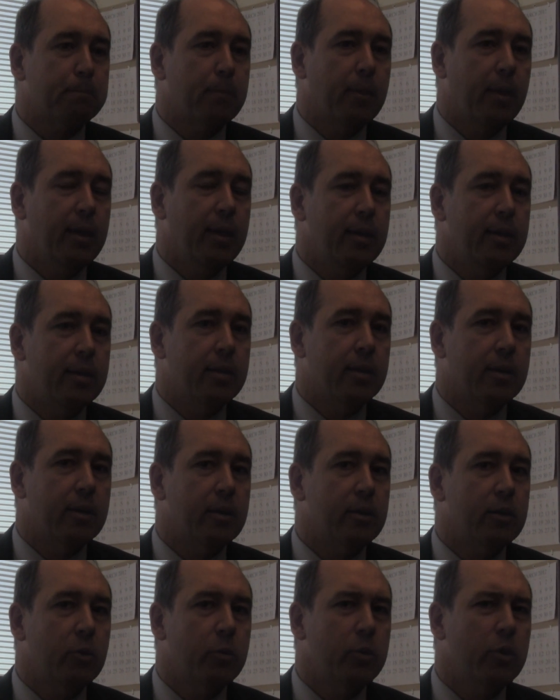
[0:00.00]

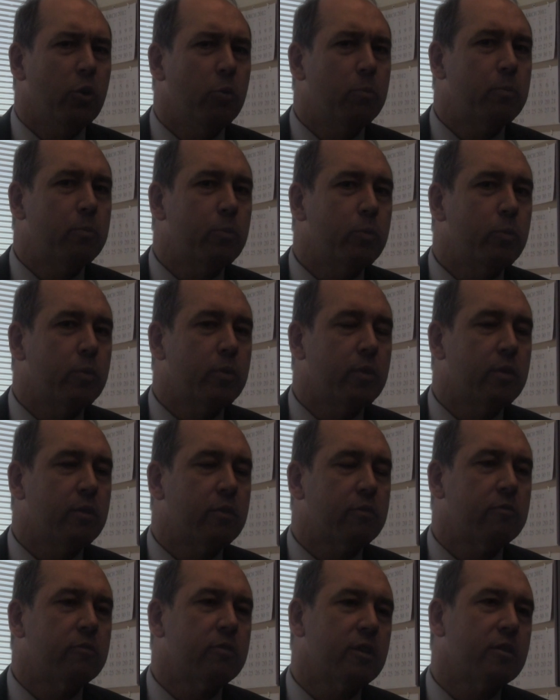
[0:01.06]
and we hope
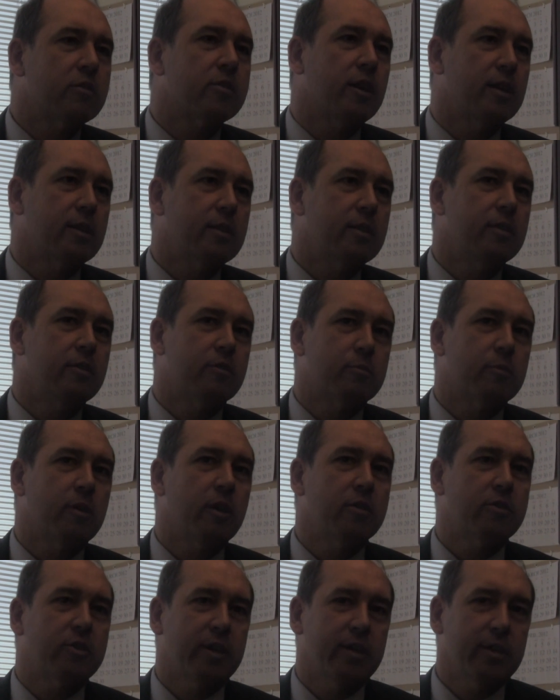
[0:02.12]
through things like these
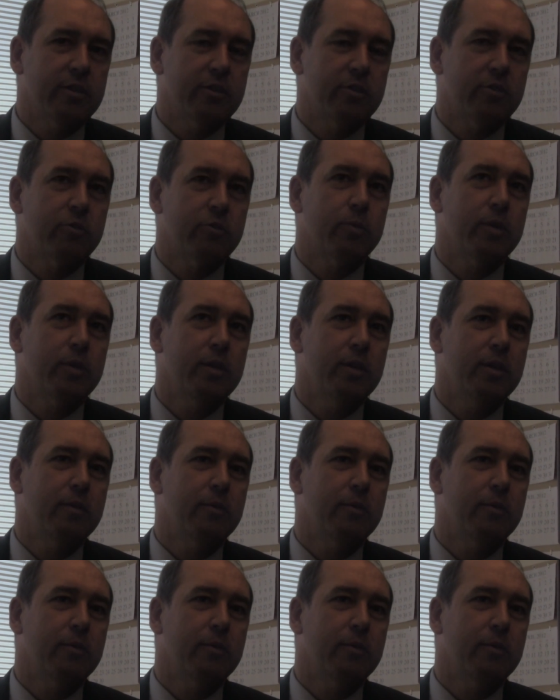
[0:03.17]
prize challenges we